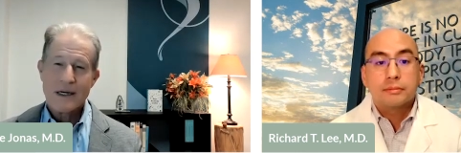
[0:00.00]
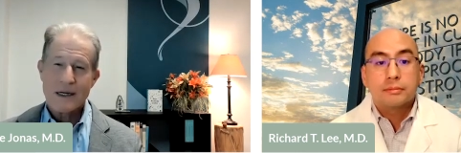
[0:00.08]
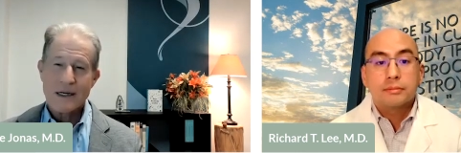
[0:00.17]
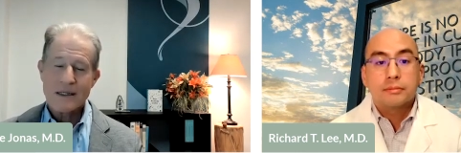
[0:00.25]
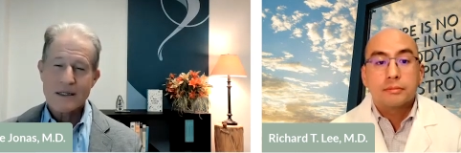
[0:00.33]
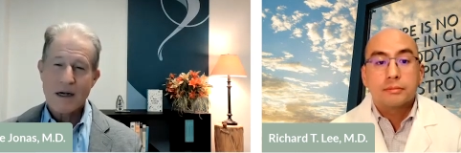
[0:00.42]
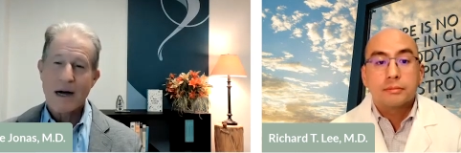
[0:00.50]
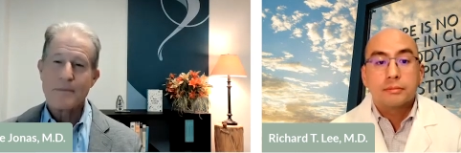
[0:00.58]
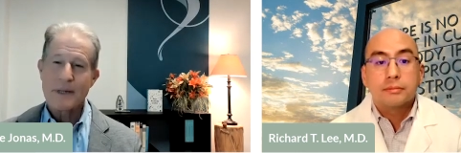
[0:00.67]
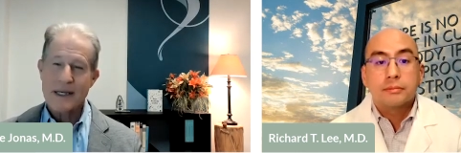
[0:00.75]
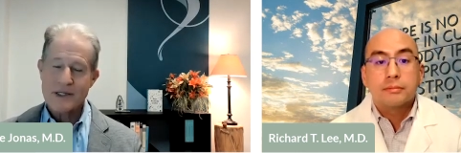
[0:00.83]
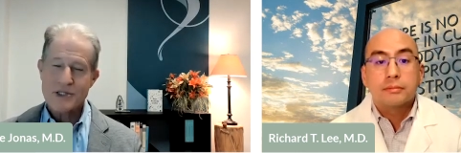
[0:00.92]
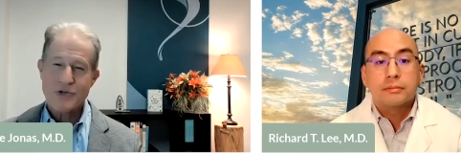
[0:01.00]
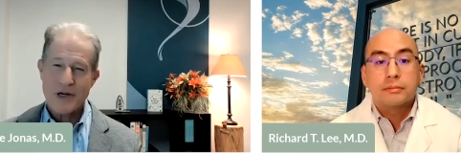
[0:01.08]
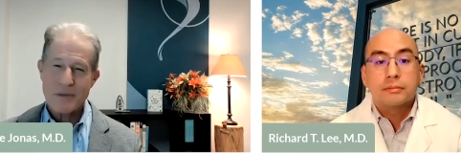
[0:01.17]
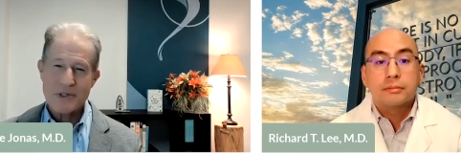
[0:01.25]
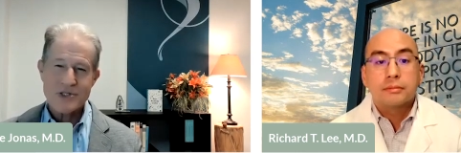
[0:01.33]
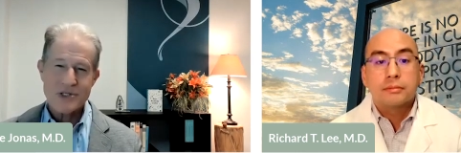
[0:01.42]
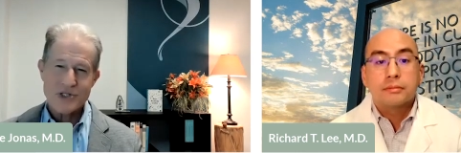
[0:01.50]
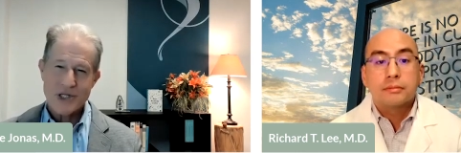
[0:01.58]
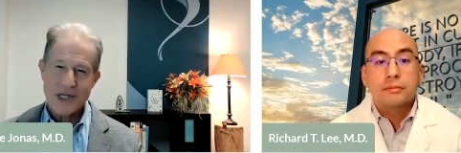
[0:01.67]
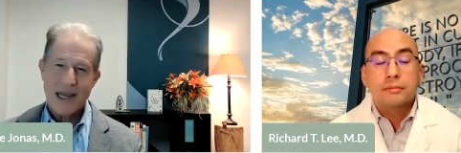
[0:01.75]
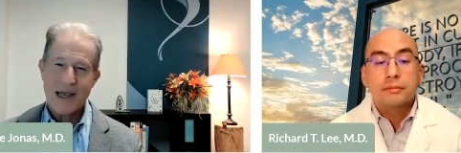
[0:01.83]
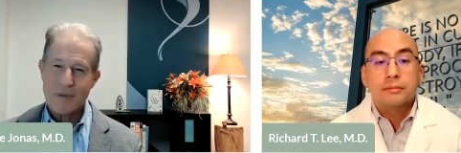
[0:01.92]
Speaker 1: uh, complex treatments that
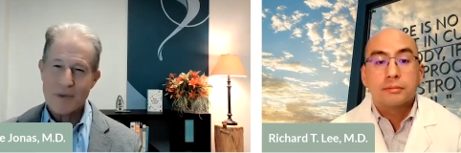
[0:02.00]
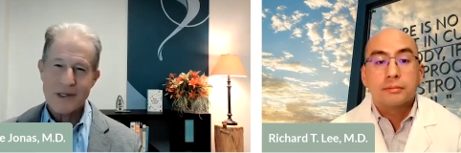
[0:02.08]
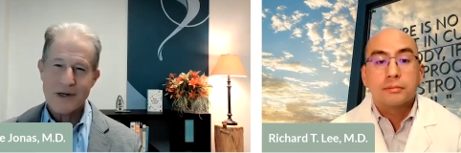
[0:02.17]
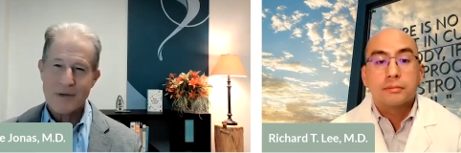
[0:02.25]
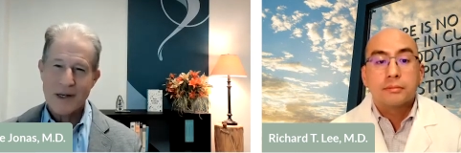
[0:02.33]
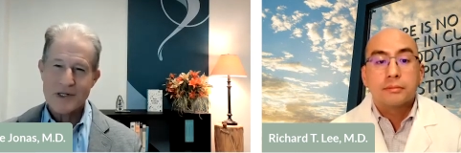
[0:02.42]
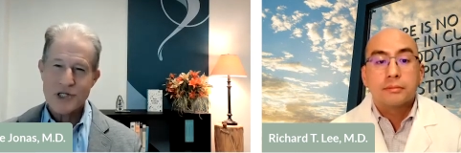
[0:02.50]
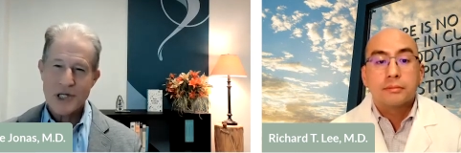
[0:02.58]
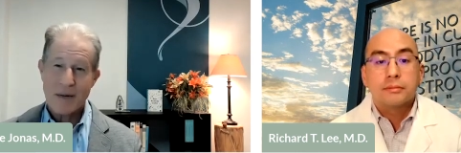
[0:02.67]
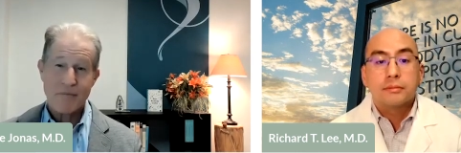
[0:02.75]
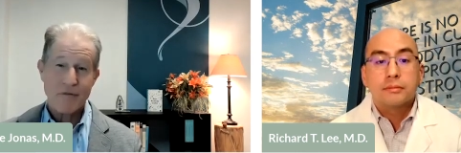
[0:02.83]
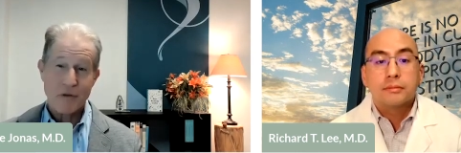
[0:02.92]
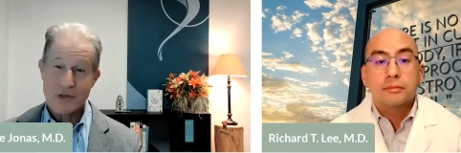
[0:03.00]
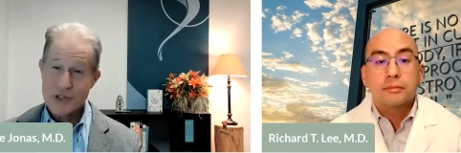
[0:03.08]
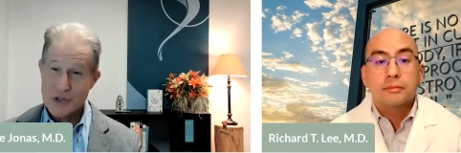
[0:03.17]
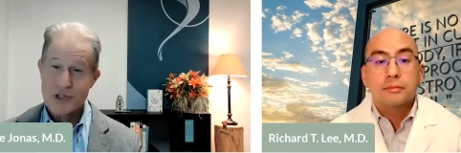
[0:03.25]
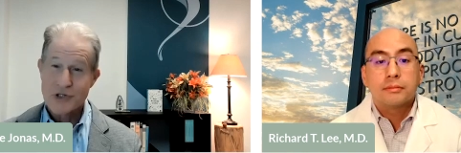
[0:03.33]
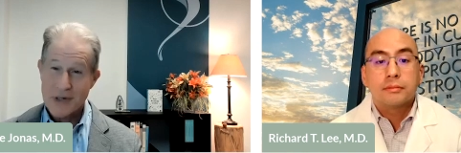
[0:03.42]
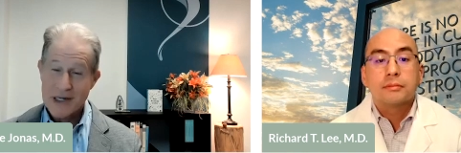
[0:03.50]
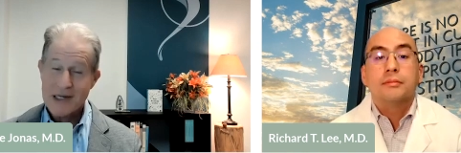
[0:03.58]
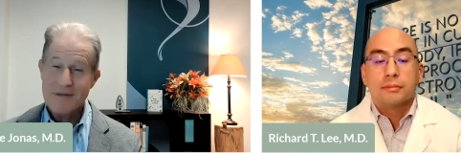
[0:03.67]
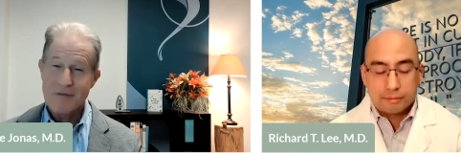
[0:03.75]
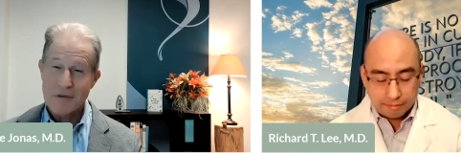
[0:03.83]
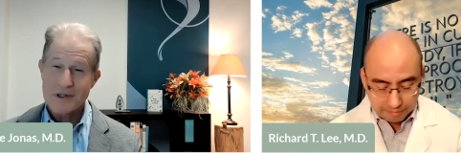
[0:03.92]
you can't really create a sham for,
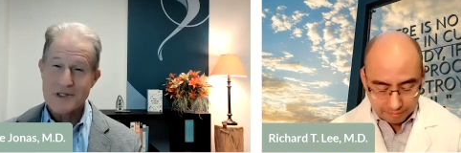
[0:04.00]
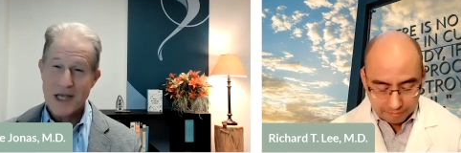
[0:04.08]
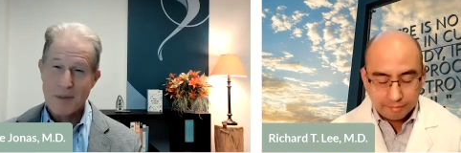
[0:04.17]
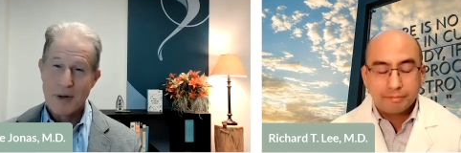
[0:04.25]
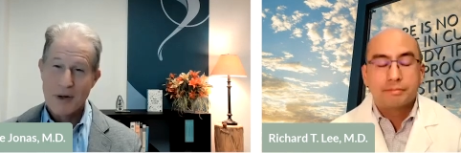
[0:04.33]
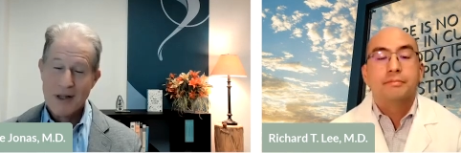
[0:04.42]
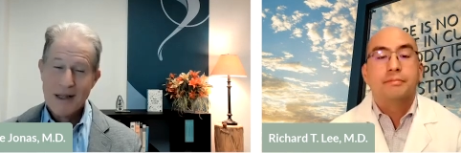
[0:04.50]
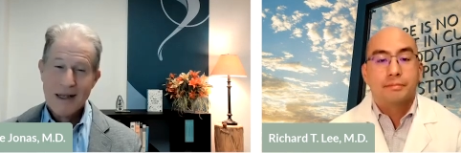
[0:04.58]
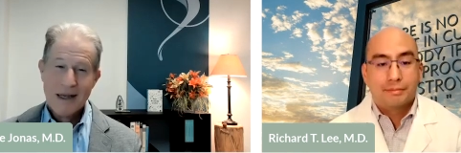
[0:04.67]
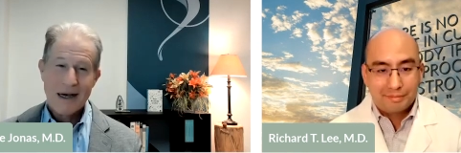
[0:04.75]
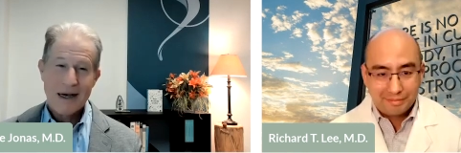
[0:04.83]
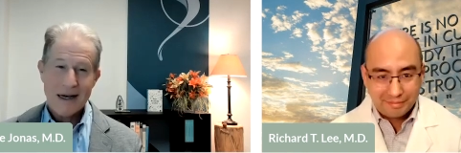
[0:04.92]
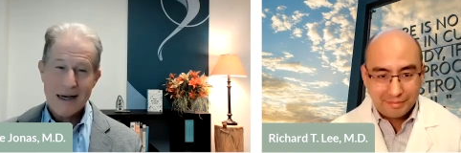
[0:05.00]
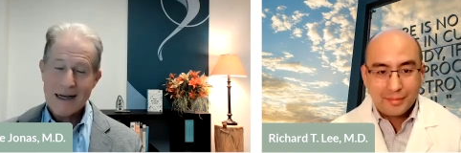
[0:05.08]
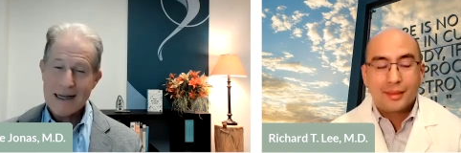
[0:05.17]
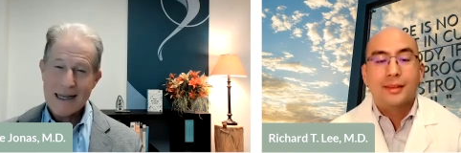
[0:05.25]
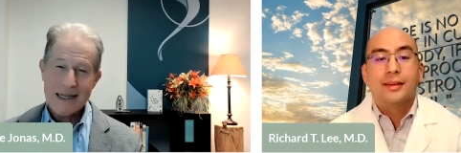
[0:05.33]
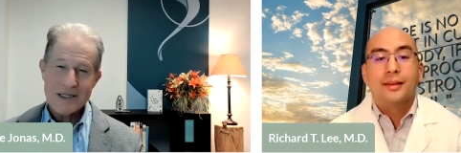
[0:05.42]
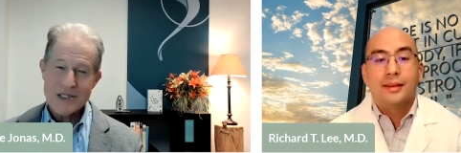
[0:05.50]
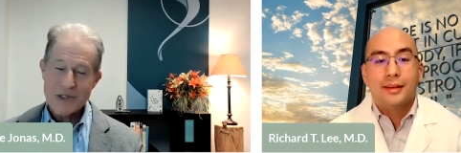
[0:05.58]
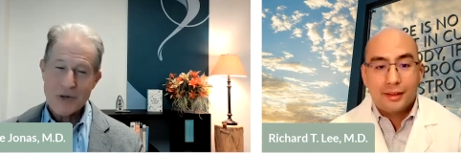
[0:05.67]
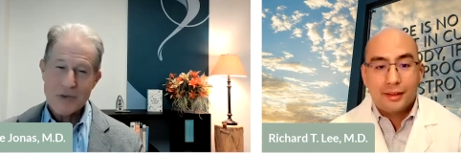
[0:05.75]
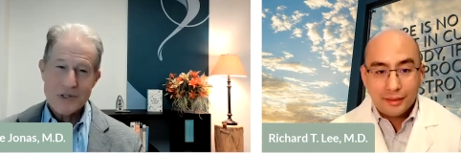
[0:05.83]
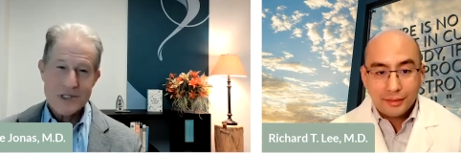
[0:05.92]
surgery, for example. Uh, and
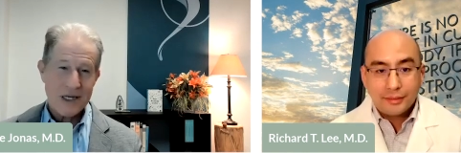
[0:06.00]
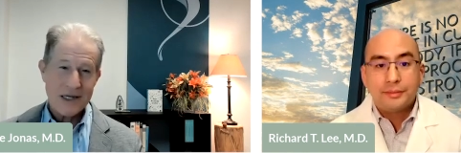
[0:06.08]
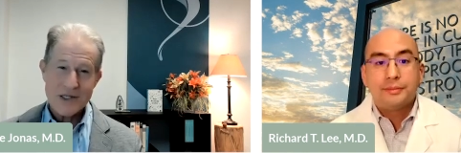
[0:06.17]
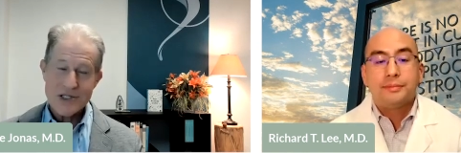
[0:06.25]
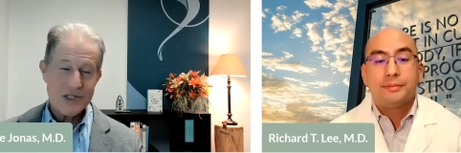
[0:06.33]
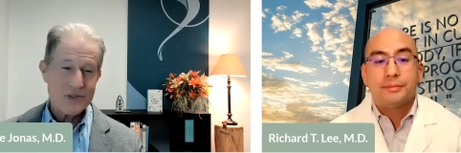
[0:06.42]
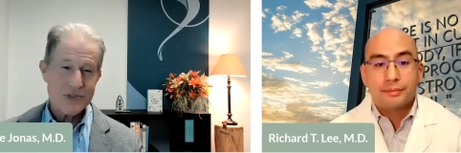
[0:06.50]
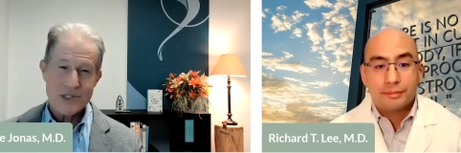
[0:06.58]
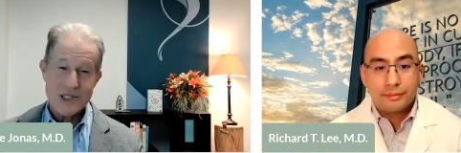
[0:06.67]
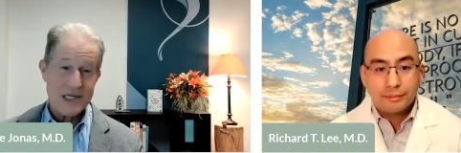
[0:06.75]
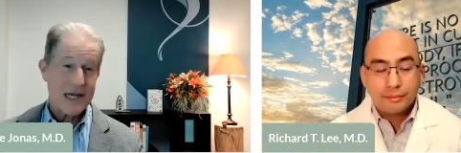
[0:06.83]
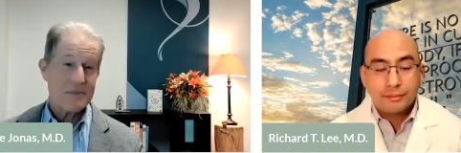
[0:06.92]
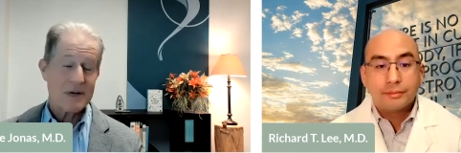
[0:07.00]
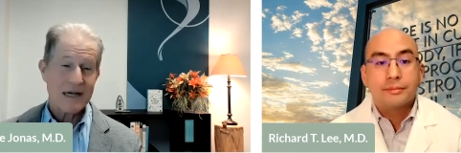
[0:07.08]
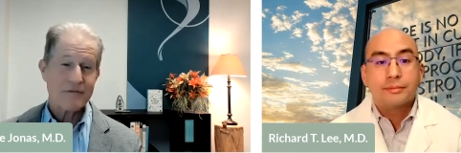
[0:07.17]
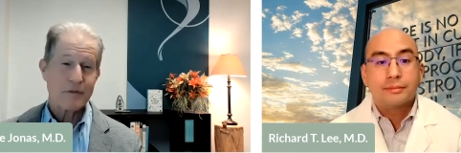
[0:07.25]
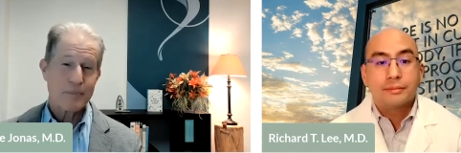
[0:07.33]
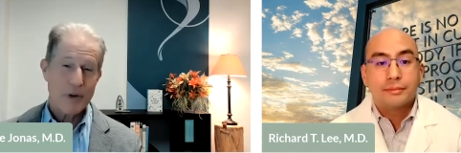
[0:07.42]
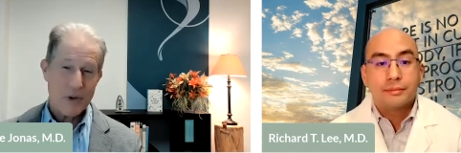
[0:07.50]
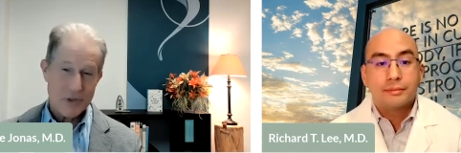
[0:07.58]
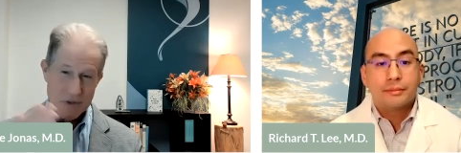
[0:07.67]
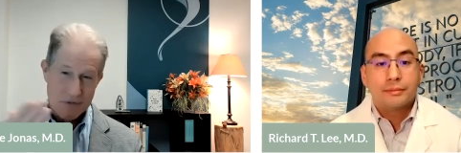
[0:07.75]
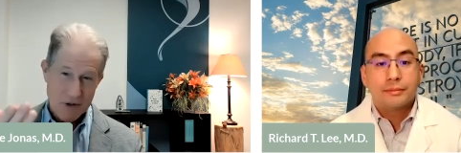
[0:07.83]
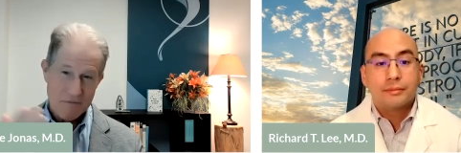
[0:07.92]
so the studies use the same kind of
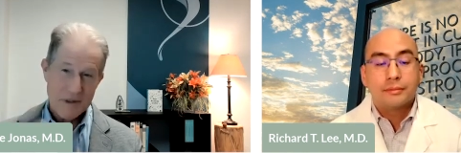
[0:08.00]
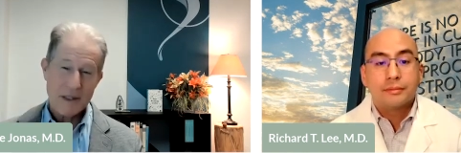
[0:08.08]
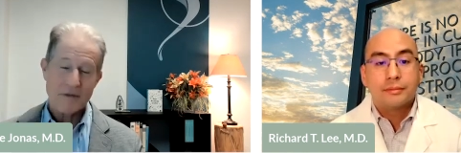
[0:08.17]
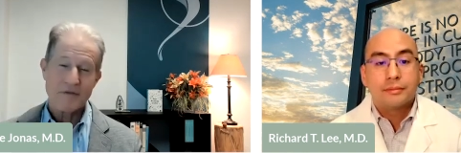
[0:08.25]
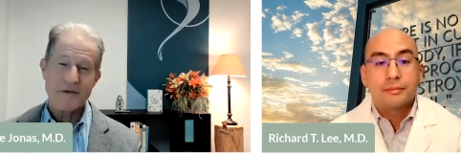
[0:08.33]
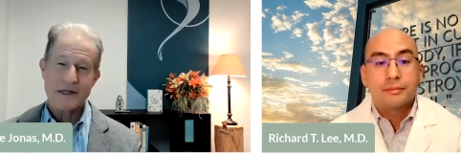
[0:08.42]
approach of comparative